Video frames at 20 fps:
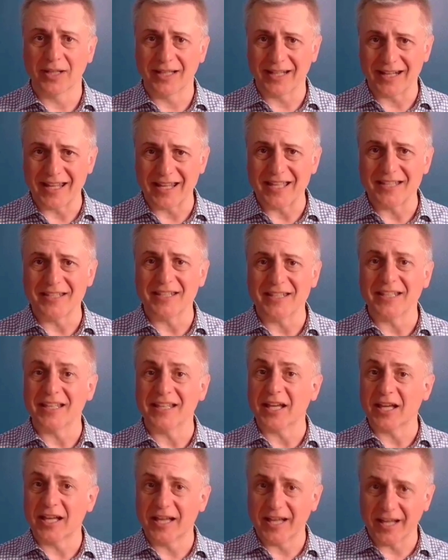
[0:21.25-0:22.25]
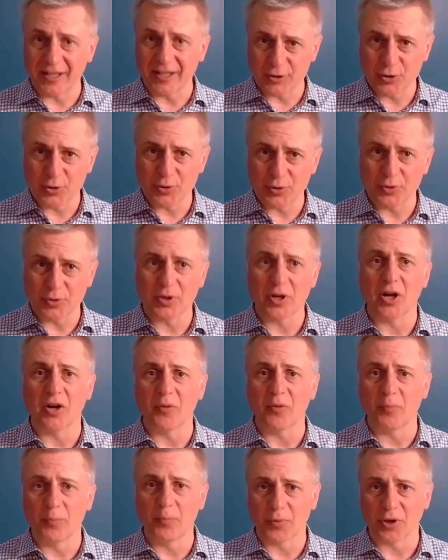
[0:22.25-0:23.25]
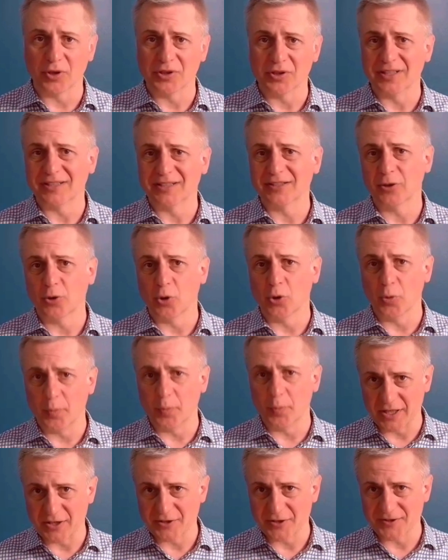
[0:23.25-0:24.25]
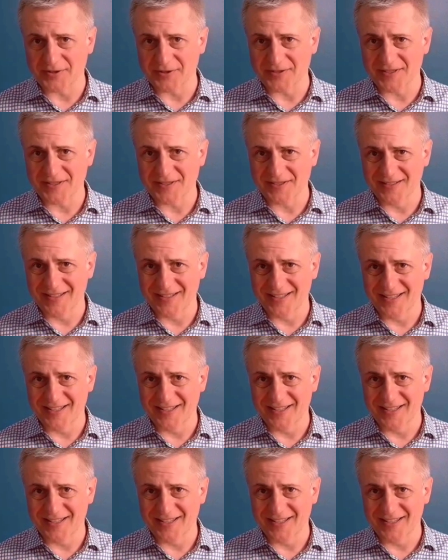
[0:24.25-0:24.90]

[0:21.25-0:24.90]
creating a culture of product operations.